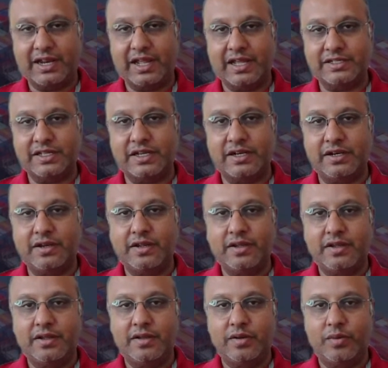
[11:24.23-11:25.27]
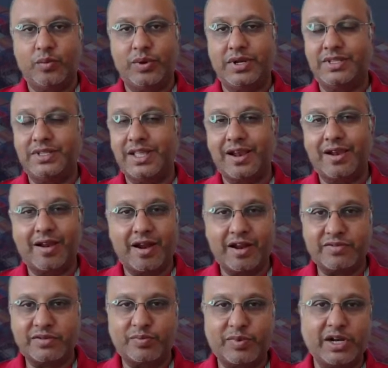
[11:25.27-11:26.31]
As in, were there a lot
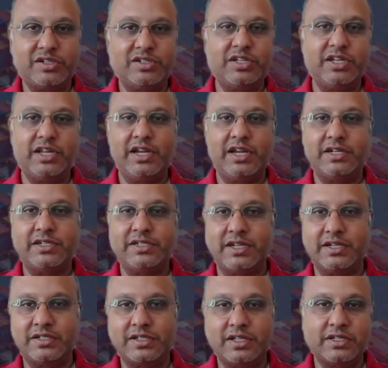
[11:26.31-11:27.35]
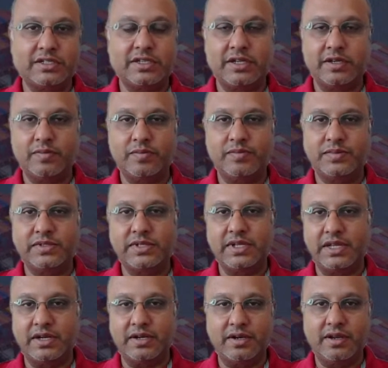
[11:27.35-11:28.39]
of spreadsheets and systems
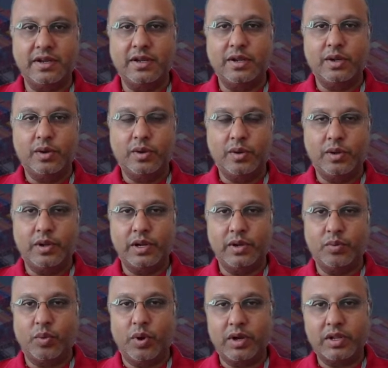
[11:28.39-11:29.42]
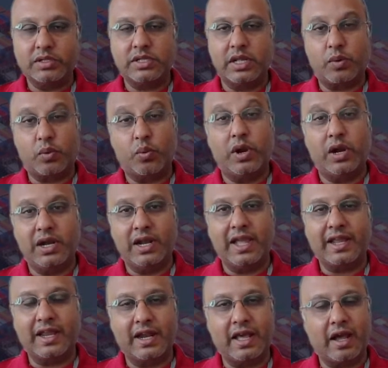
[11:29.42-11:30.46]
and what is that world
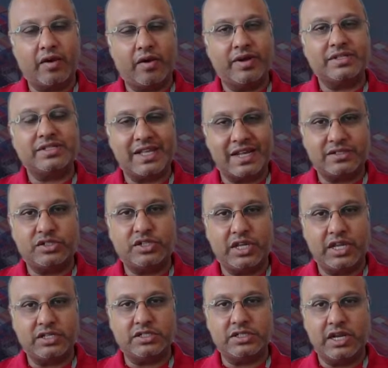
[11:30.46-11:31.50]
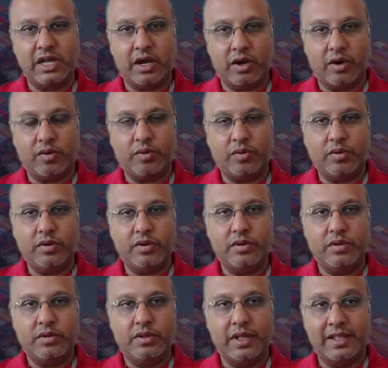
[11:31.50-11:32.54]
like and how has that changed now?
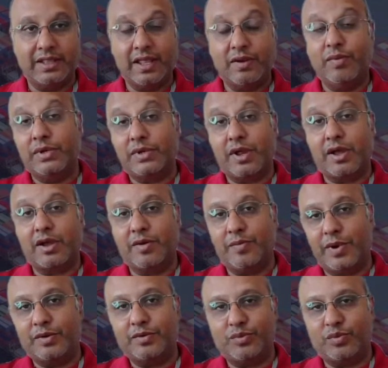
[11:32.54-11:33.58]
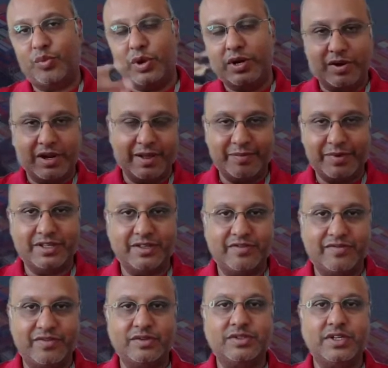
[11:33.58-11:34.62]
And then we'll talk about what will happen in the
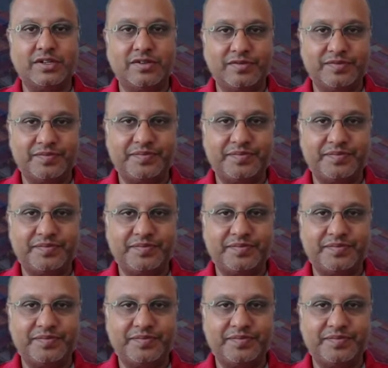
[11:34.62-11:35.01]
future.